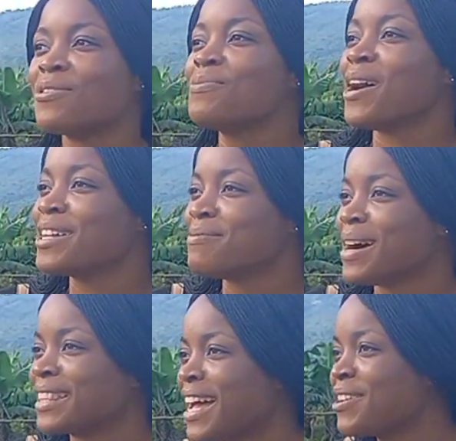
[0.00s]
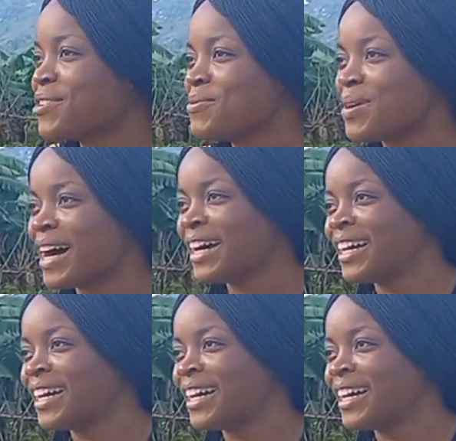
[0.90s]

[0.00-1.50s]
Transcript: Good morning, ma. Thank you, ma.